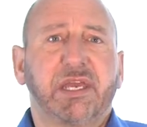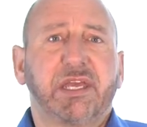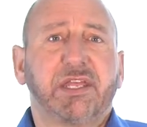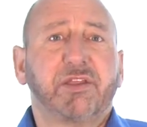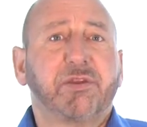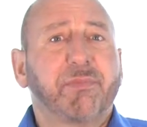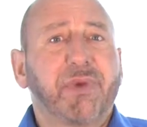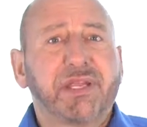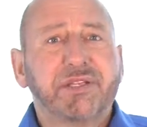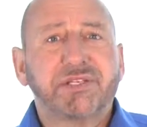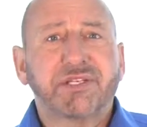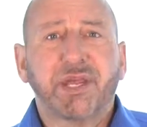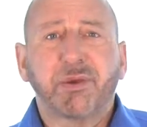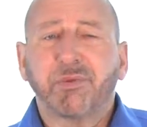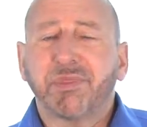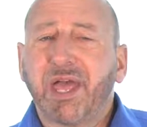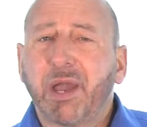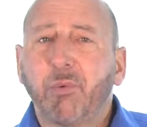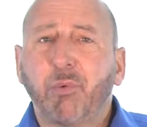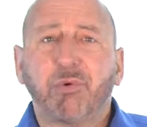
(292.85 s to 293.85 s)
You might say, well,
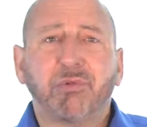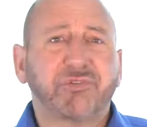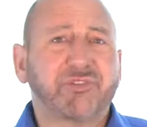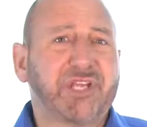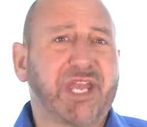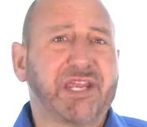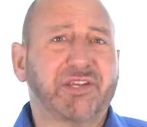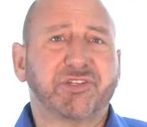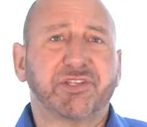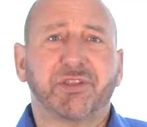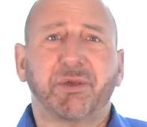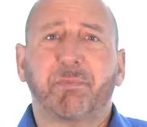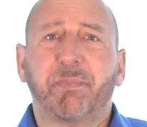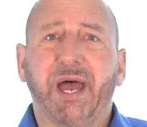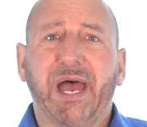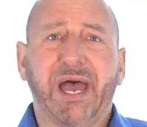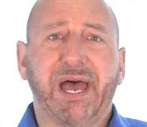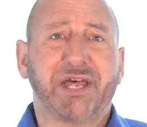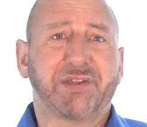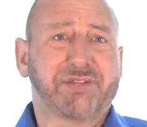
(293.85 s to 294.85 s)
that won't change the
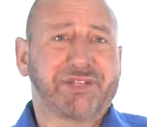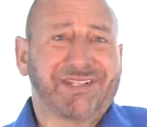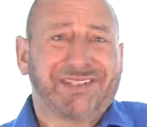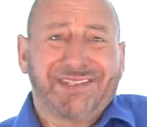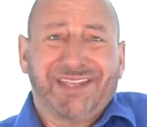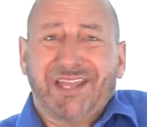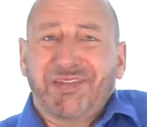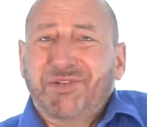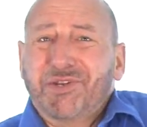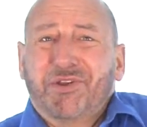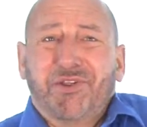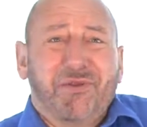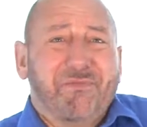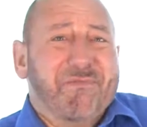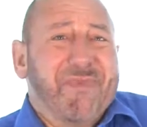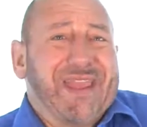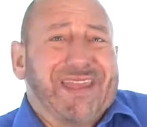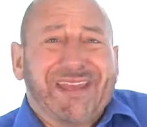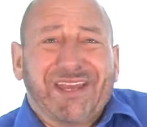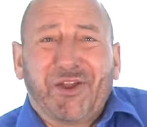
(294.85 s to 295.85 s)
past. That isn't going to
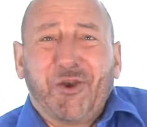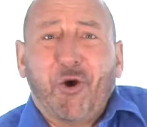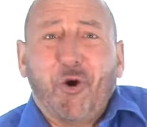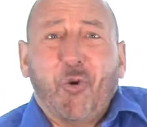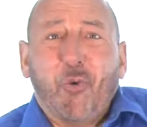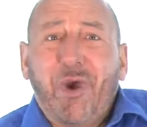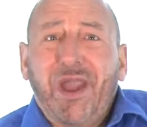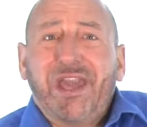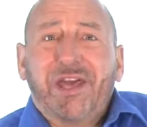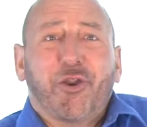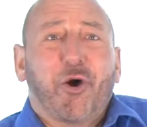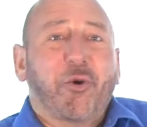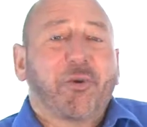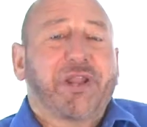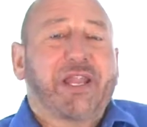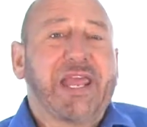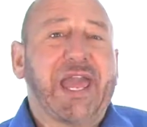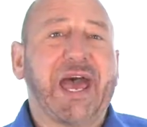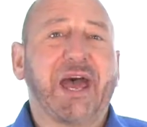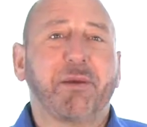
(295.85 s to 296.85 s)
make it go away. It
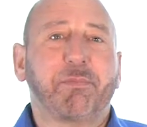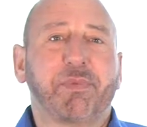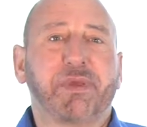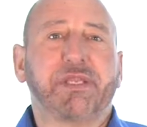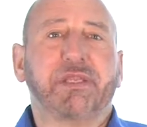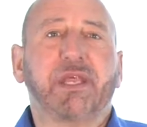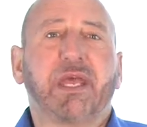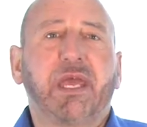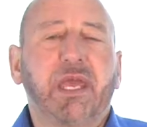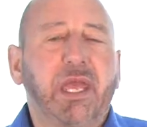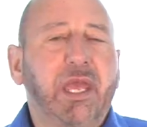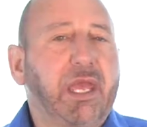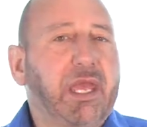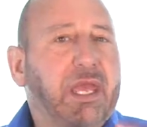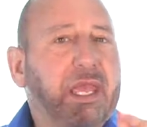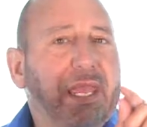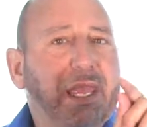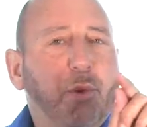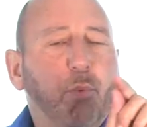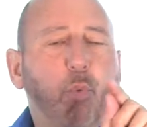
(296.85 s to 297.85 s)
already happened.
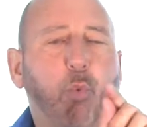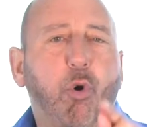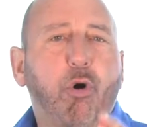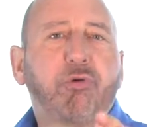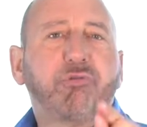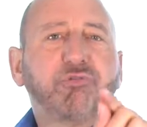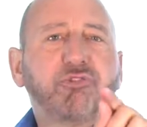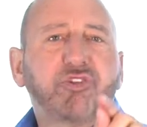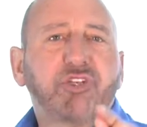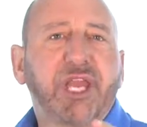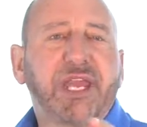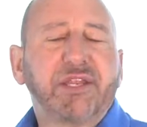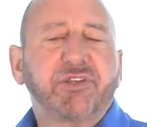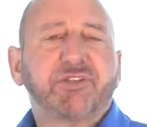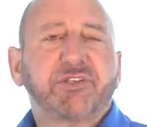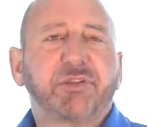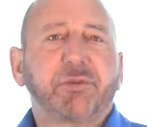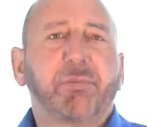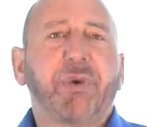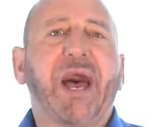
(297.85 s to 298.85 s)
It won't change
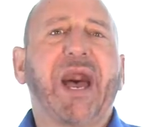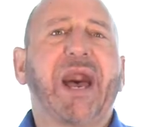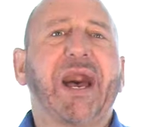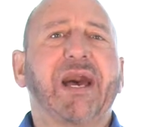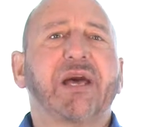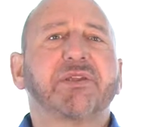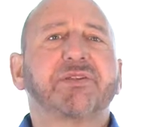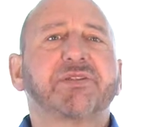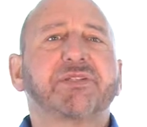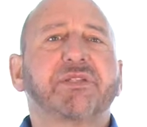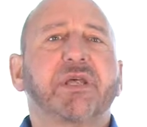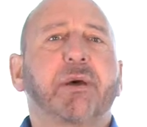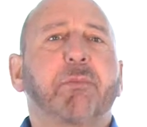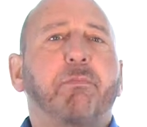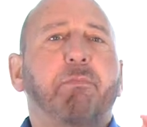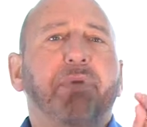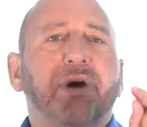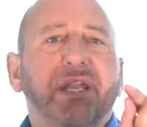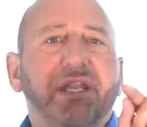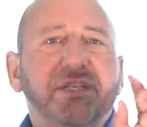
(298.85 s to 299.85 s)
the past,
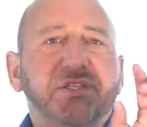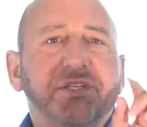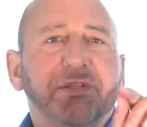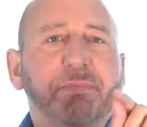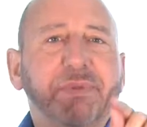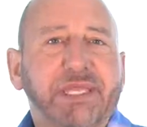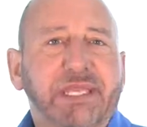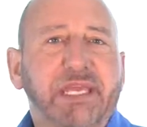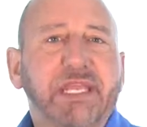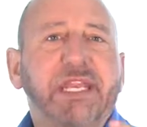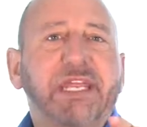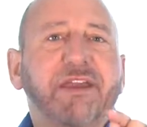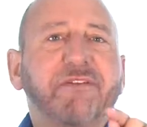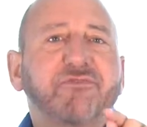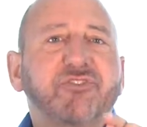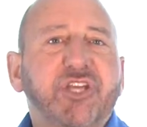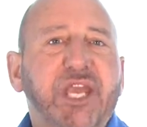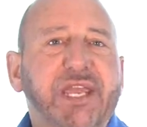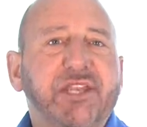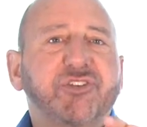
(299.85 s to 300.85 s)
but it's the beginning of
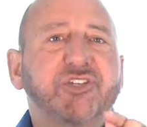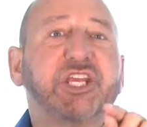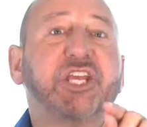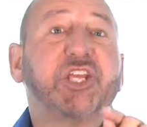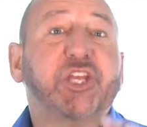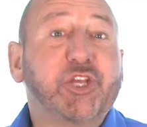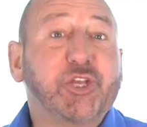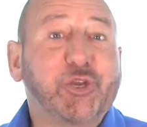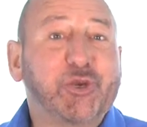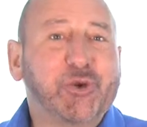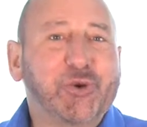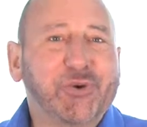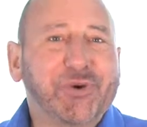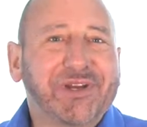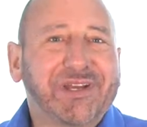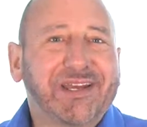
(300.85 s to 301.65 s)
changing you.